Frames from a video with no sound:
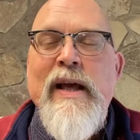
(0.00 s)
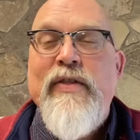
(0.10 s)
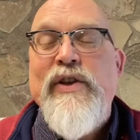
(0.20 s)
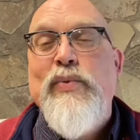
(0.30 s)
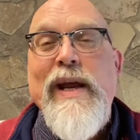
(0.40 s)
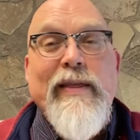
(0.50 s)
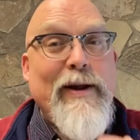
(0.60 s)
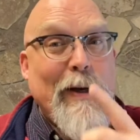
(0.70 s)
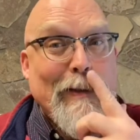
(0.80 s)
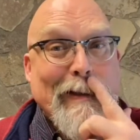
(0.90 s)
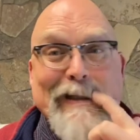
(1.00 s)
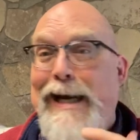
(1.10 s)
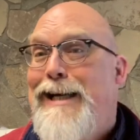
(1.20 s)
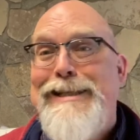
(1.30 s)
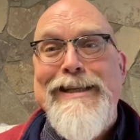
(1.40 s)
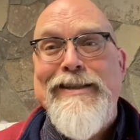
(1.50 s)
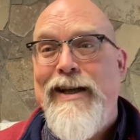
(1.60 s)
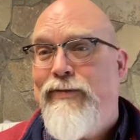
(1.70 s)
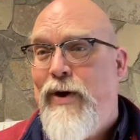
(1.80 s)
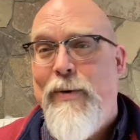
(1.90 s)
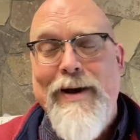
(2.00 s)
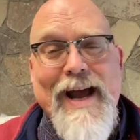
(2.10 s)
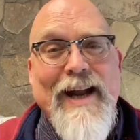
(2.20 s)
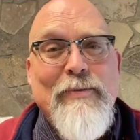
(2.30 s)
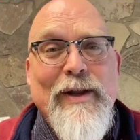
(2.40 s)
This week, there is tons of stuff going on.